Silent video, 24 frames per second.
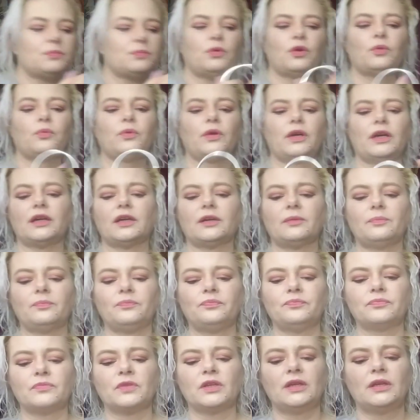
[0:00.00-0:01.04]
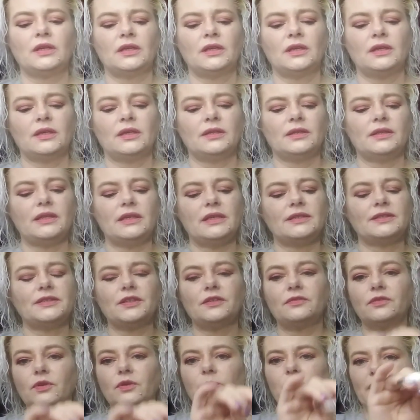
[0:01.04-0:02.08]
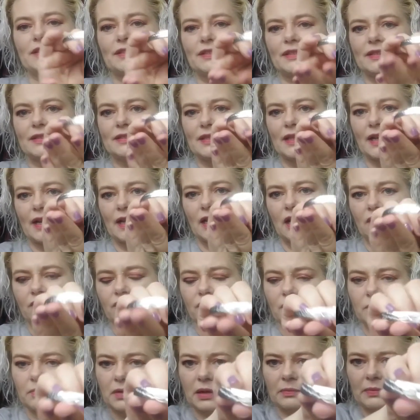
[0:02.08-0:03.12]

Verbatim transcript: it's more work. The silver bracelets that I got for